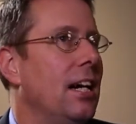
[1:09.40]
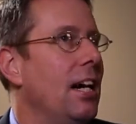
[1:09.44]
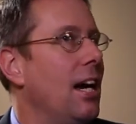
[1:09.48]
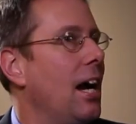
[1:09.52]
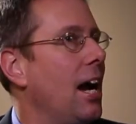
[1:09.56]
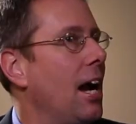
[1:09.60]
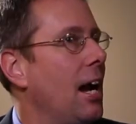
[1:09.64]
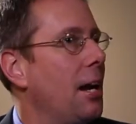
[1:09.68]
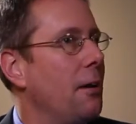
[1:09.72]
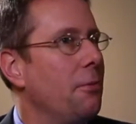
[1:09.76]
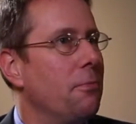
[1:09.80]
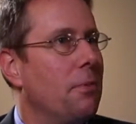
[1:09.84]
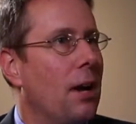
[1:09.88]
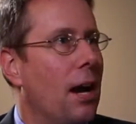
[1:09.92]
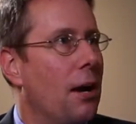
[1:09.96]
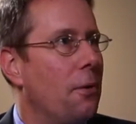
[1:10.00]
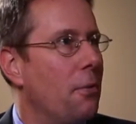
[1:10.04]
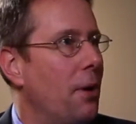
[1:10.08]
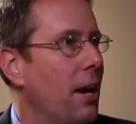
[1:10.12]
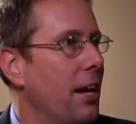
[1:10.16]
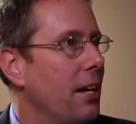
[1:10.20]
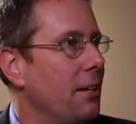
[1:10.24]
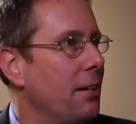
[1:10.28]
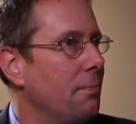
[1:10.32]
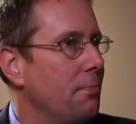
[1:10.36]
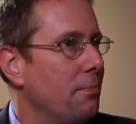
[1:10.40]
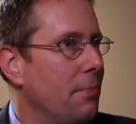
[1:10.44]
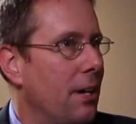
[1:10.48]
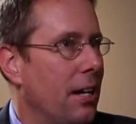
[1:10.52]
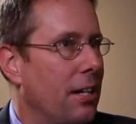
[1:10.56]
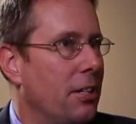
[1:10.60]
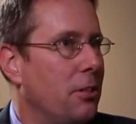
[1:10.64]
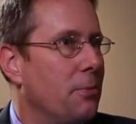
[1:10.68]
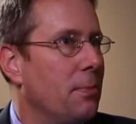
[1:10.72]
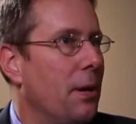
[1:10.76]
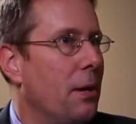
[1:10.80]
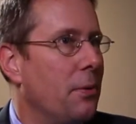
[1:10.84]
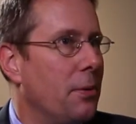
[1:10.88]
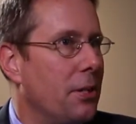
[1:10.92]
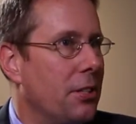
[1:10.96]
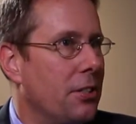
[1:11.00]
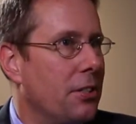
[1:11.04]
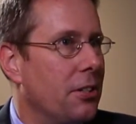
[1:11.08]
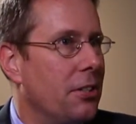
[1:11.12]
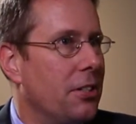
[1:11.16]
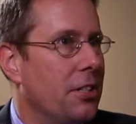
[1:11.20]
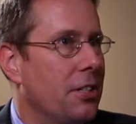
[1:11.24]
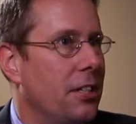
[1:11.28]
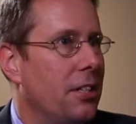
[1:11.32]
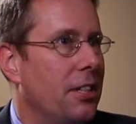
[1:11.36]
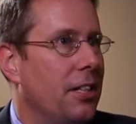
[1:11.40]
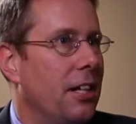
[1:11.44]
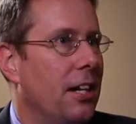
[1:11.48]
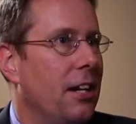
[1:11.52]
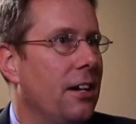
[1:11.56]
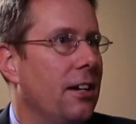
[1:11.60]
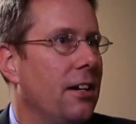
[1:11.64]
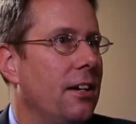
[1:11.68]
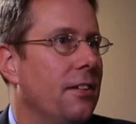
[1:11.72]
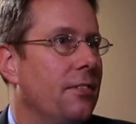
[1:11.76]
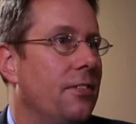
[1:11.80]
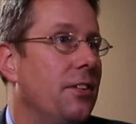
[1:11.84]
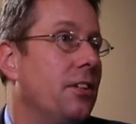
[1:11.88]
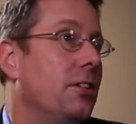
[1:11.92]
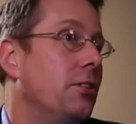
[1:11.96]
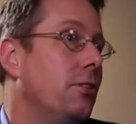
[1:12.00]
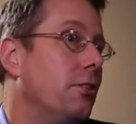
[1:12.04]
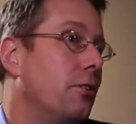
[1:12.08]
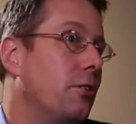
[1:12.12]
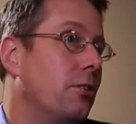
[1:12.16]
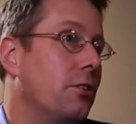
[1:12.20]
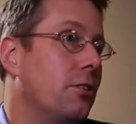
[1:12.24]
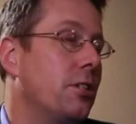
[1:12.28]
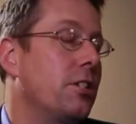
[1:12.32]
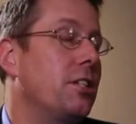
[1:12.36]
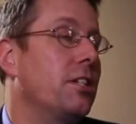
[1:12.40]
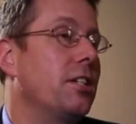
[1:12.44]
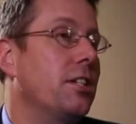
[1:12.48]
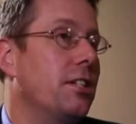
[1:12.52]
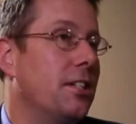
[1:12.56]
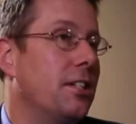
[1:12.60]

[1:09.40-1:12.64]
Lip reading: I do my research in the area of Hindu-Christian